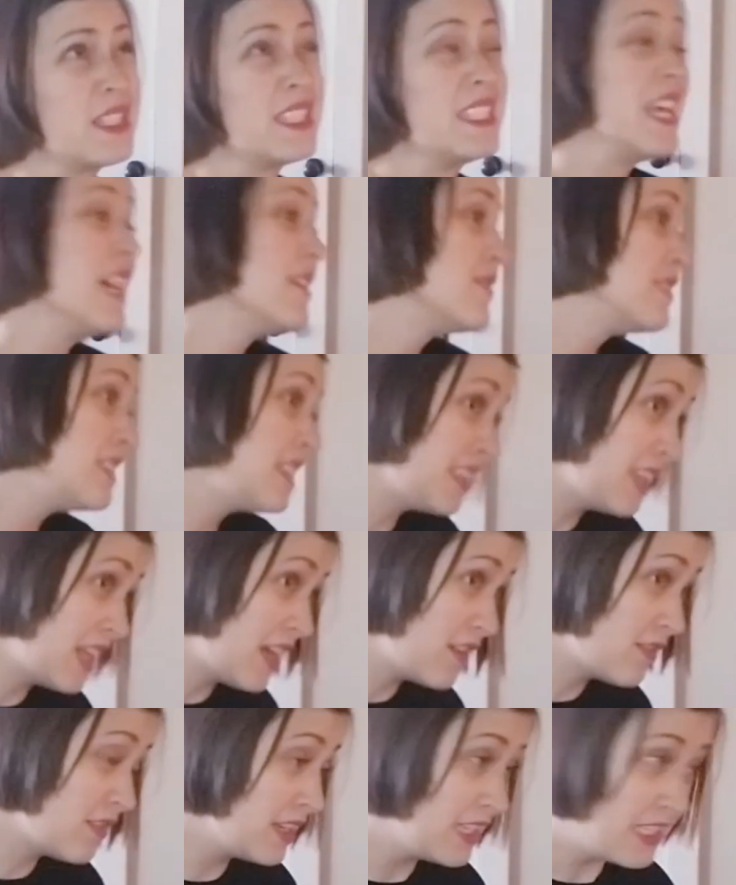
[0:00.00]

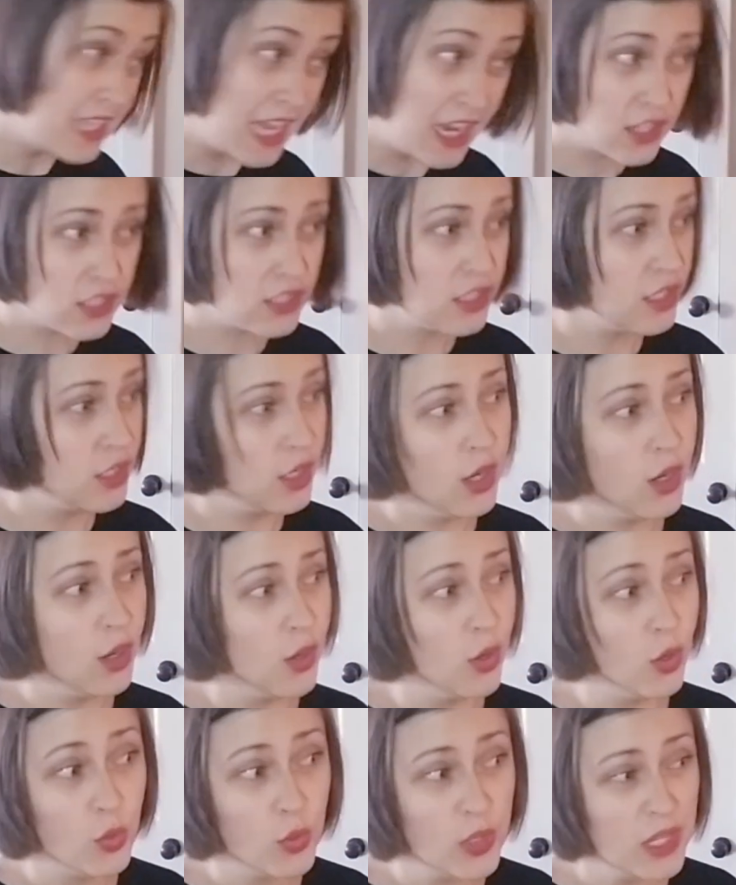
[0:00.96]
7-Eleven is actually
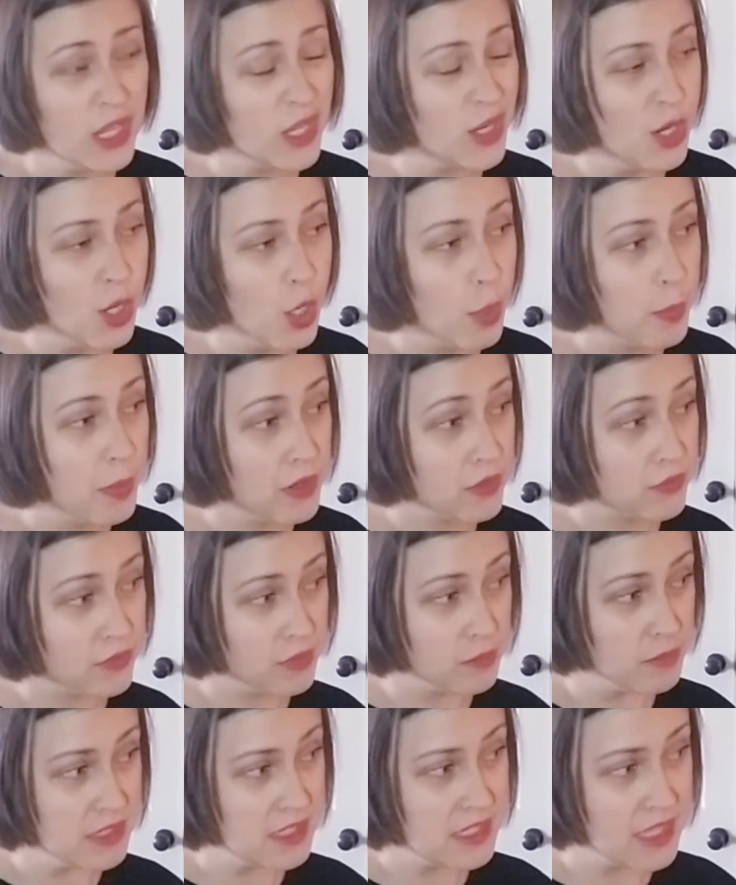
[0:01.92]
only open
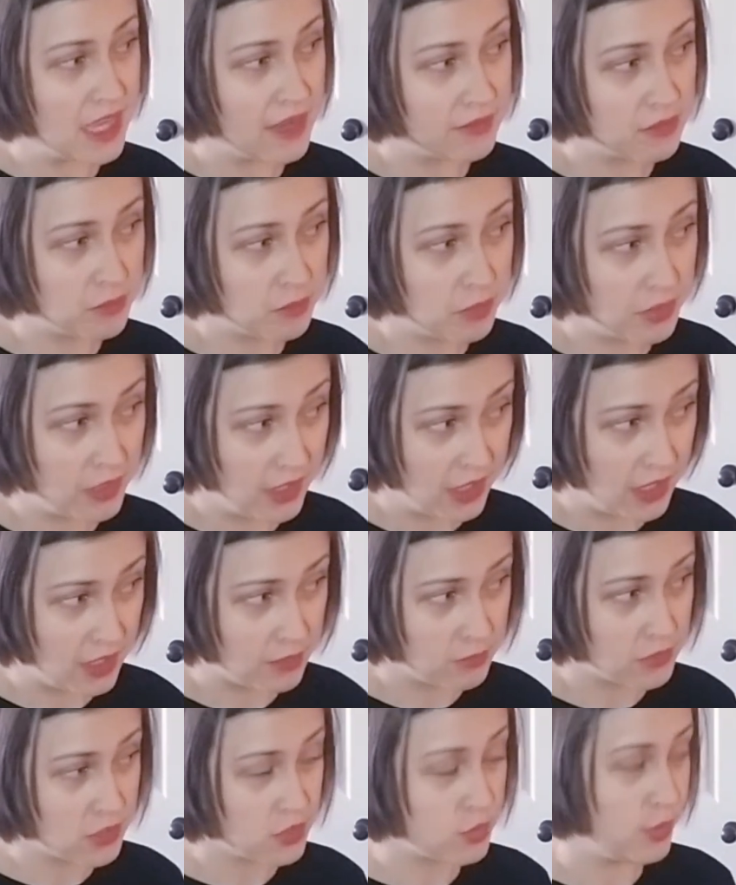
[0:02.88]
from 7
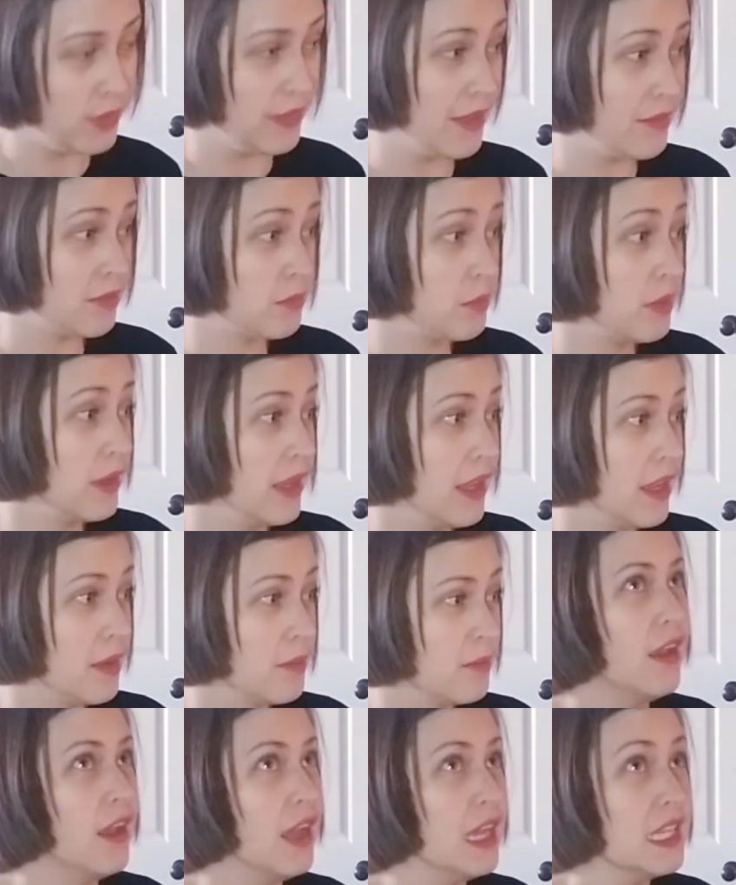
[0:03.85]
p.m. to 11
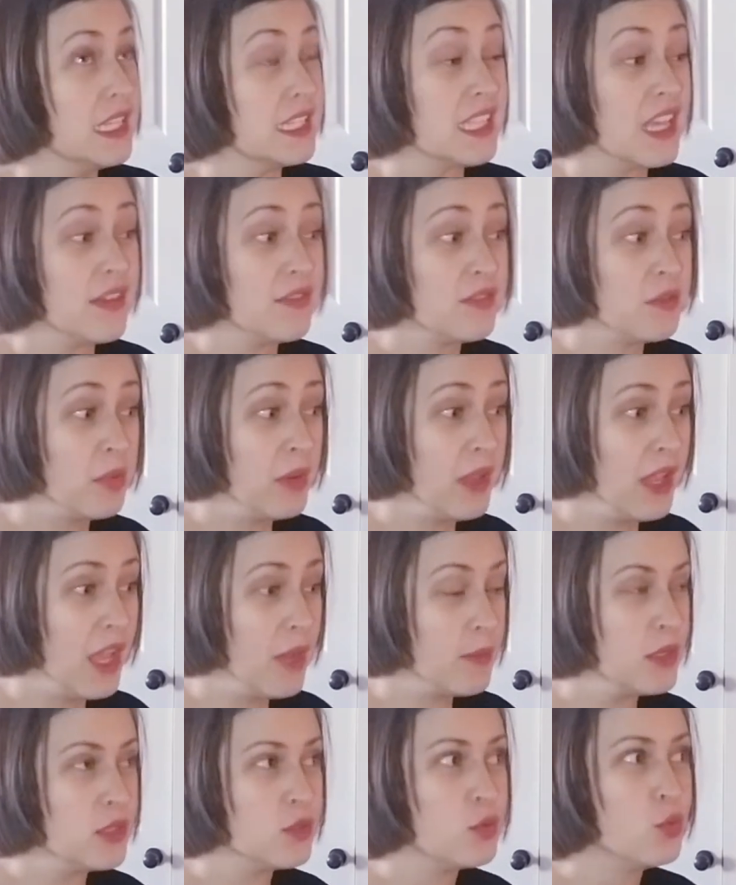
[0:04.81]
p.m. and 7
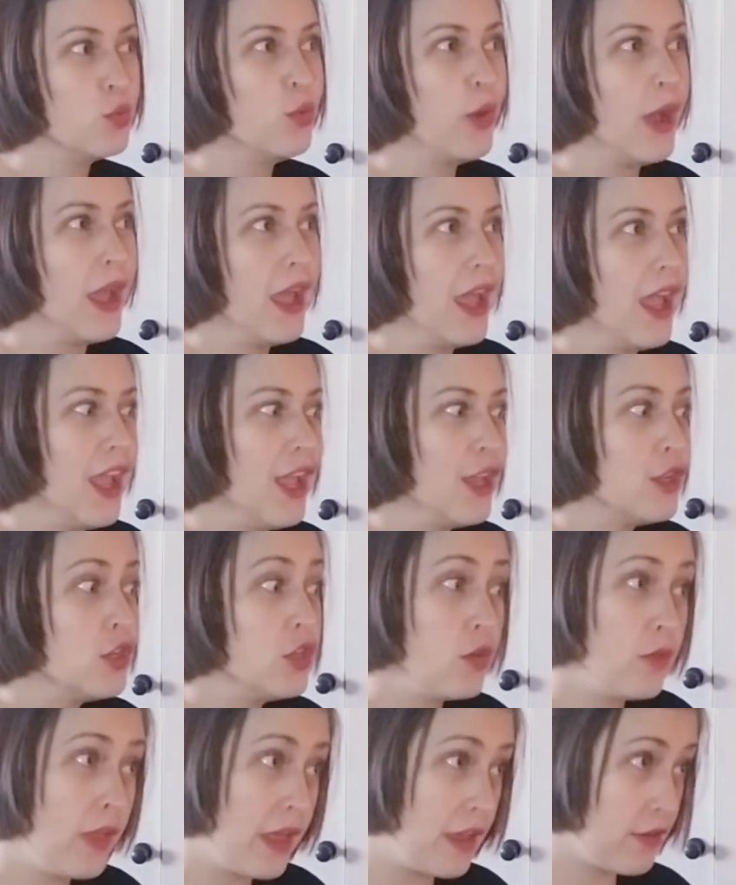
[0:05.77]
p.m. is way
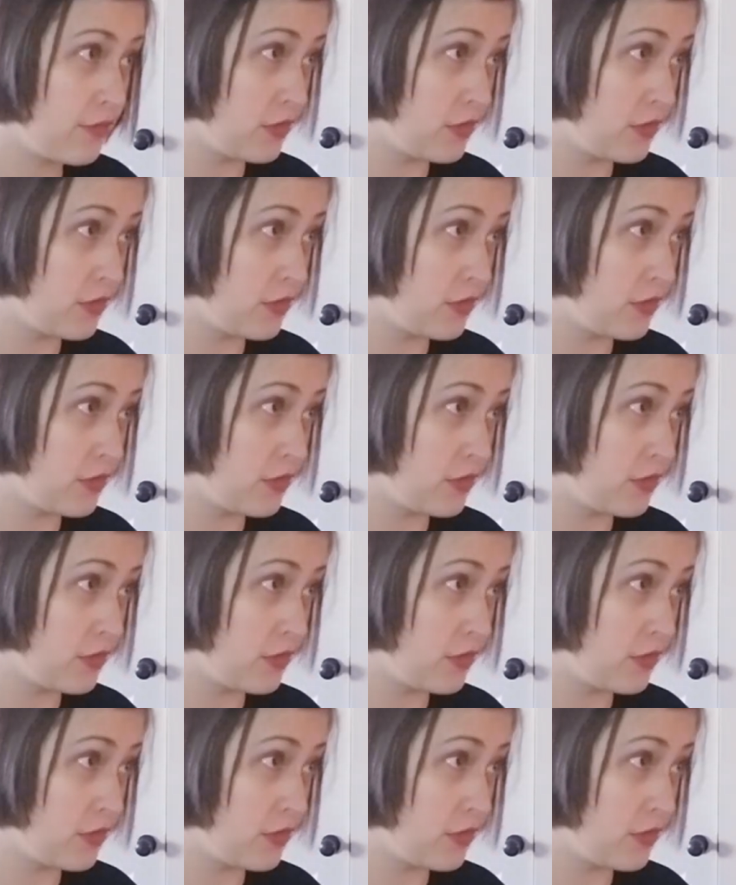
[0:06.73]
too late for